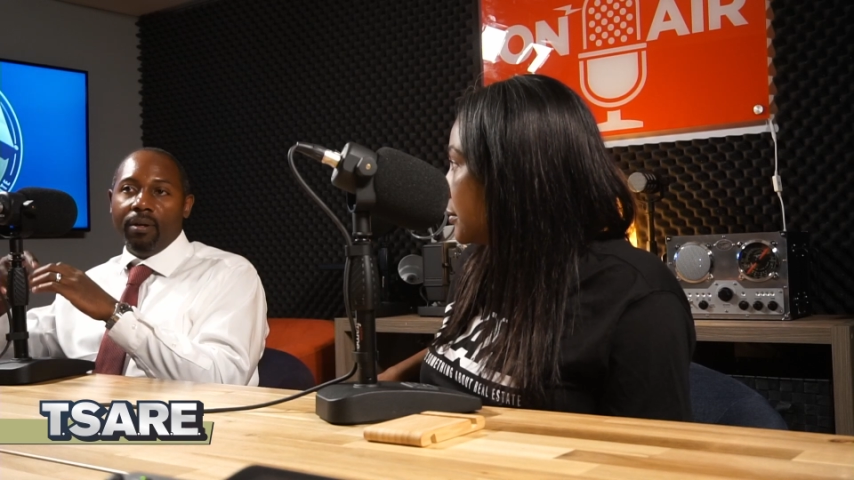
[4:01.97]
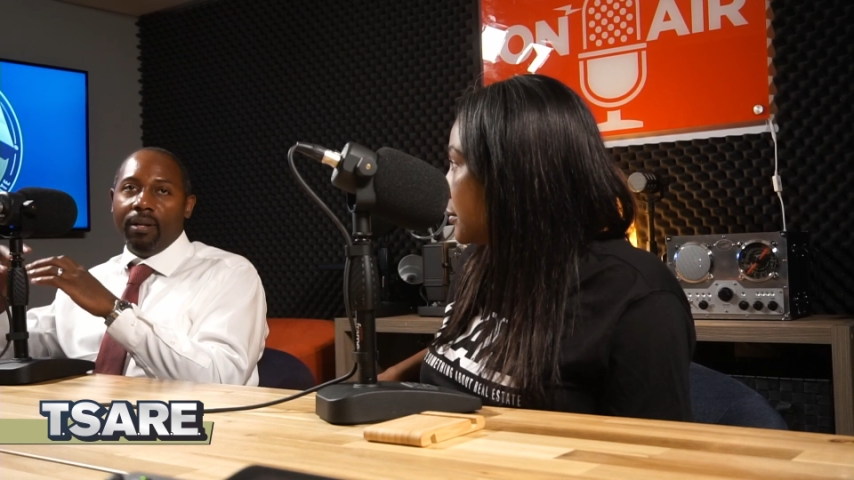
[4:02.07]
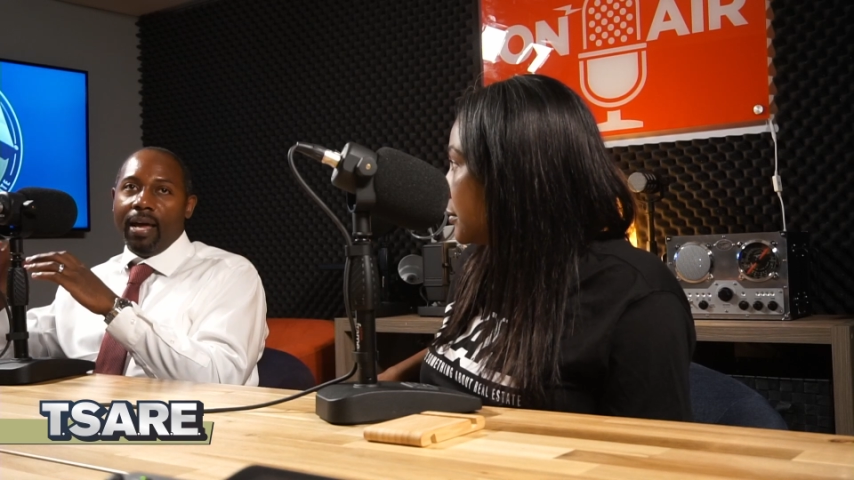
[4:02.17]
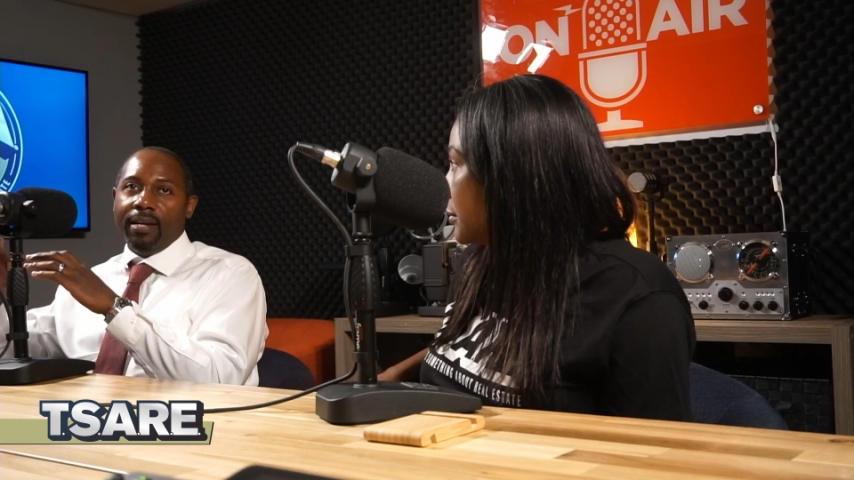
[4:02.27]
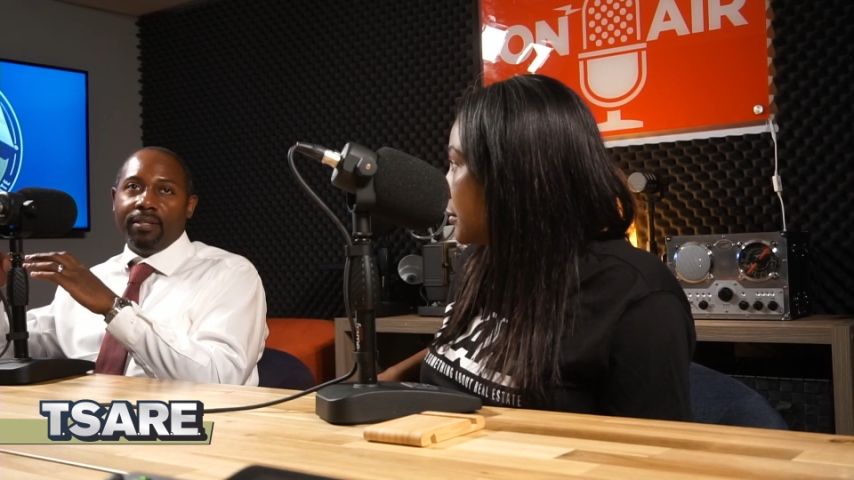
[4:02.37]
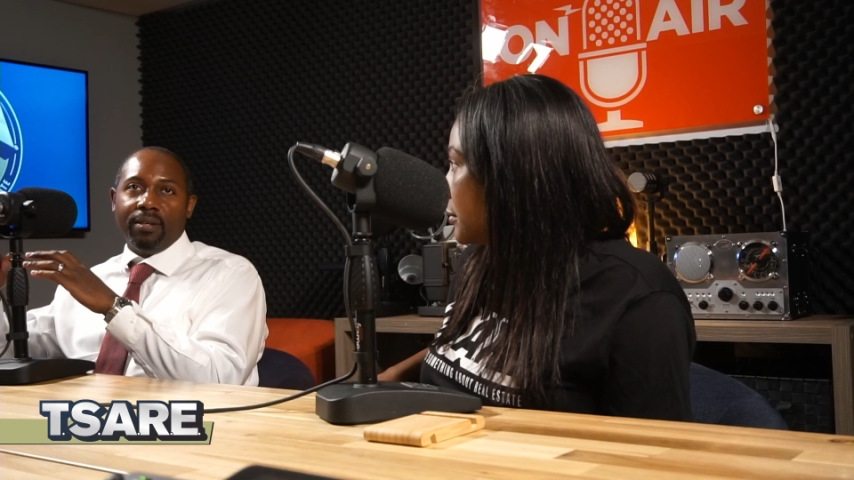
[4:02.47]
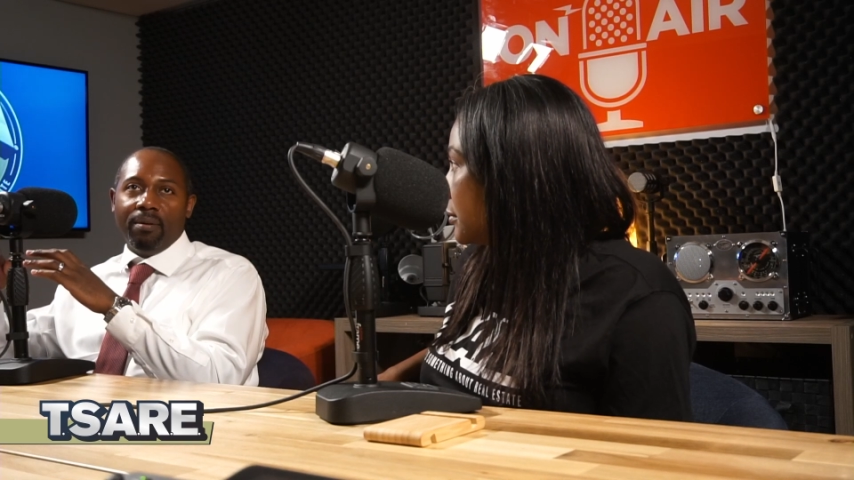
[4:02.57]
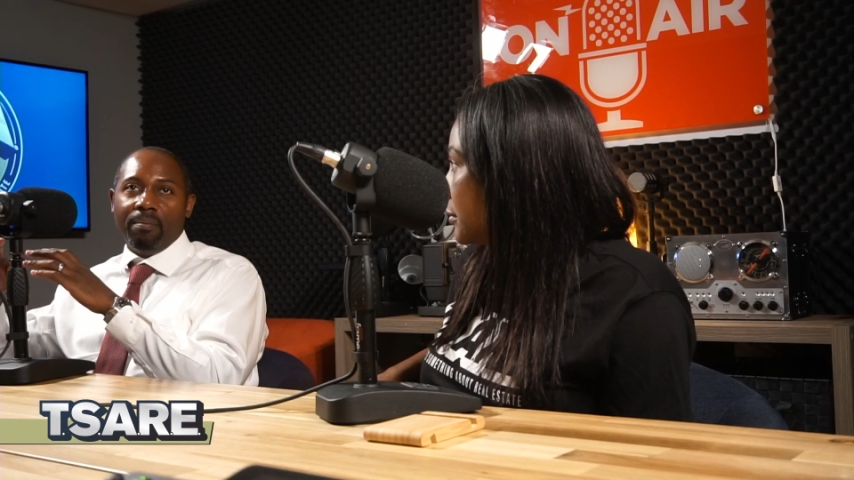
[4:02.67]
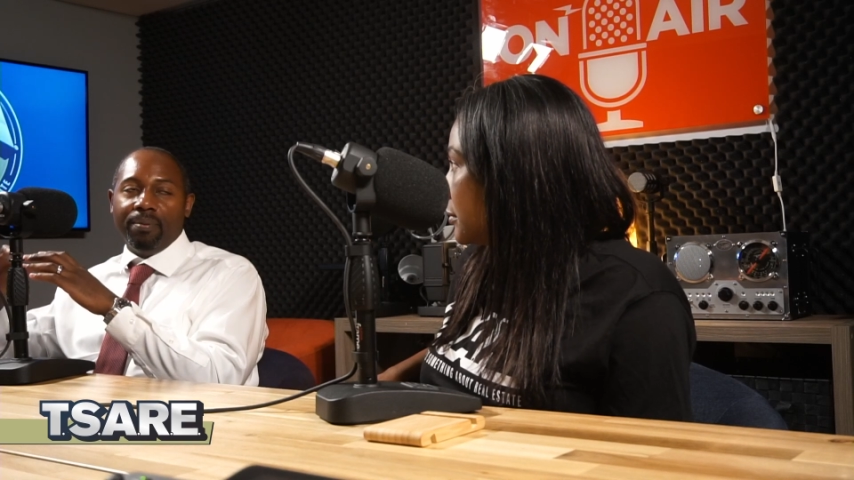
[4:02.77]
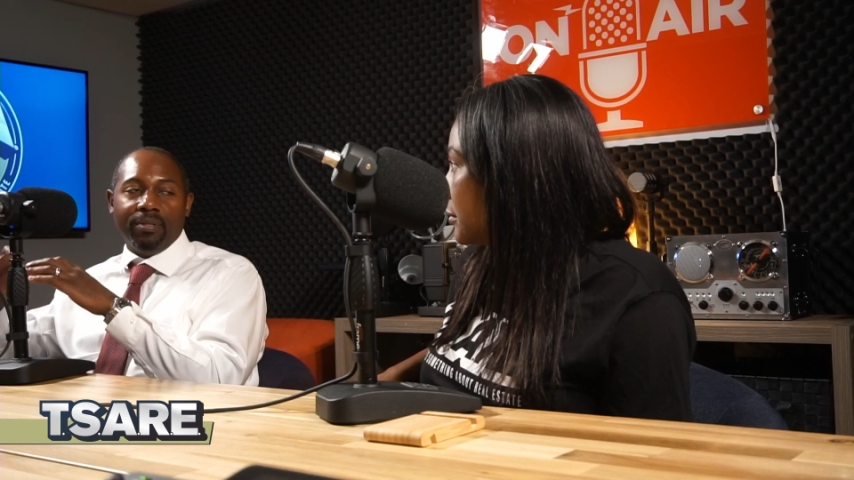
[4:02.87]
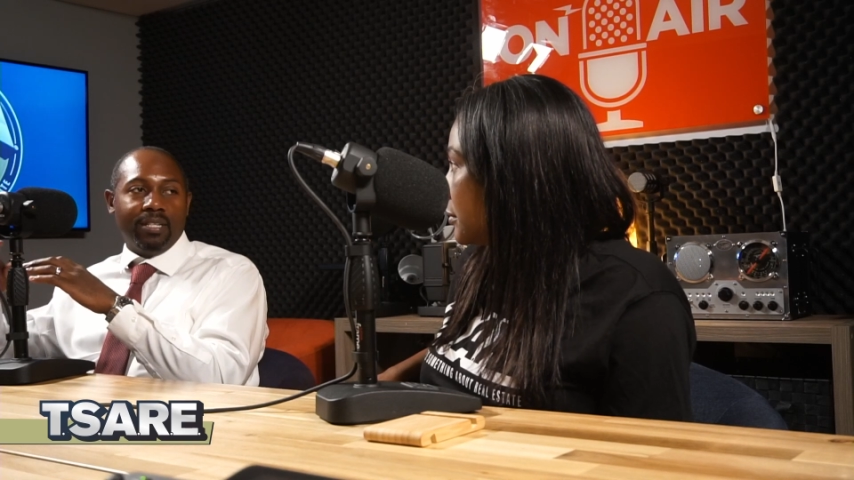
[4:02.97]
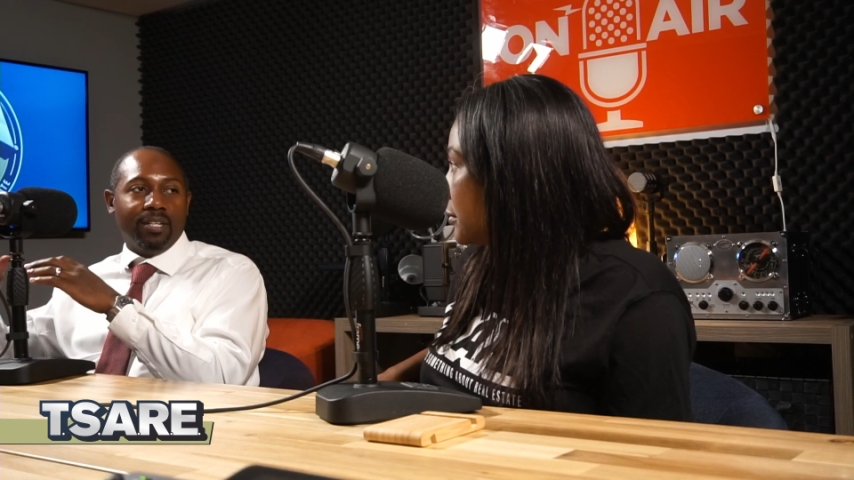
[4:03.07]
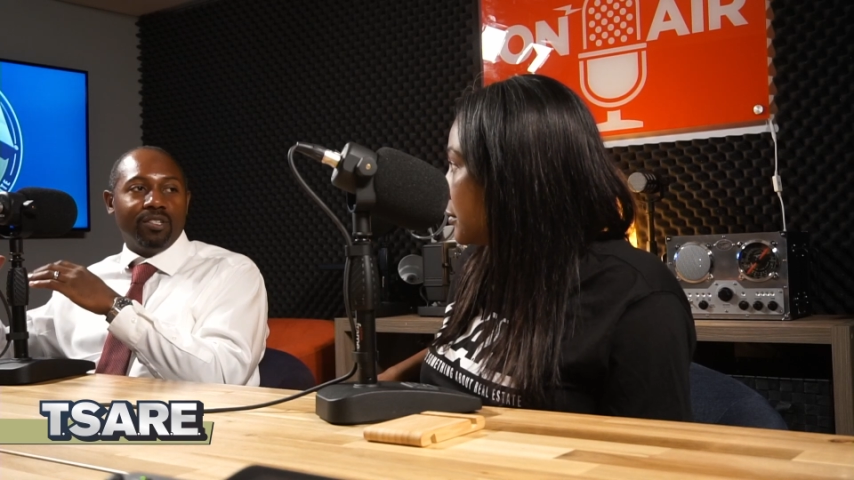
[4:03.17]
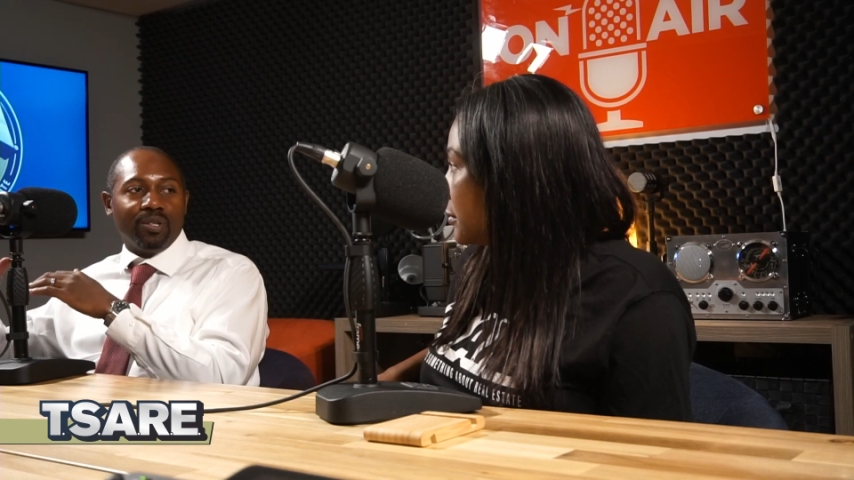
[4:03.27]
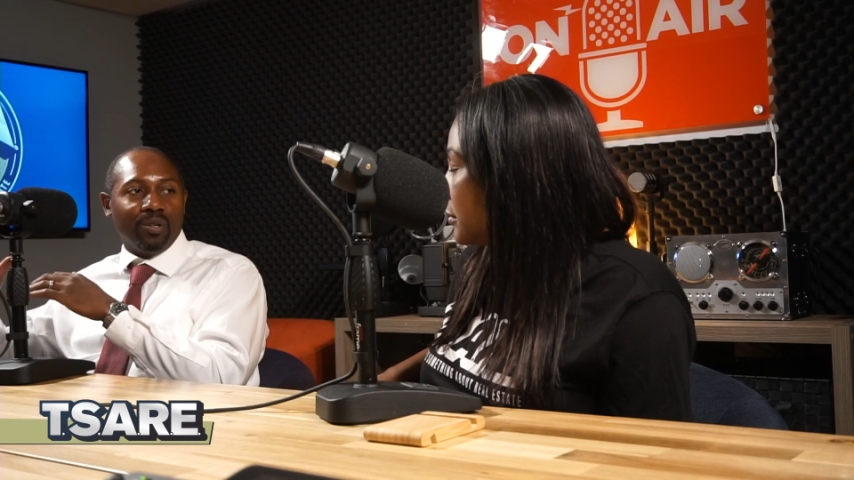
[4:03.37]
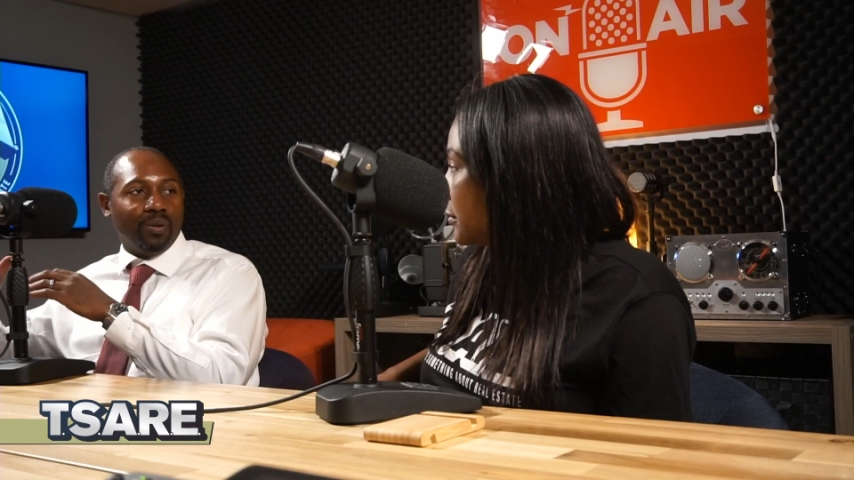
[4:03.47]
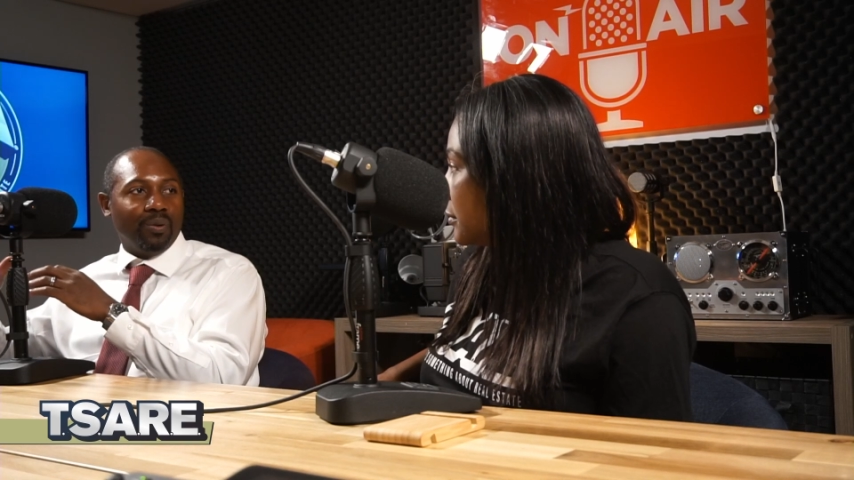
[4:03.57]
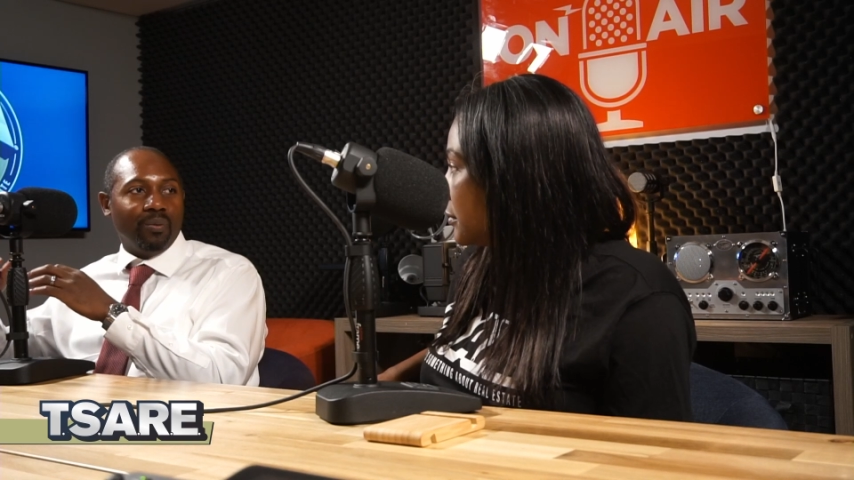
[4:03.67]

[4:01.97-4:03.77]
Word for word: like some potential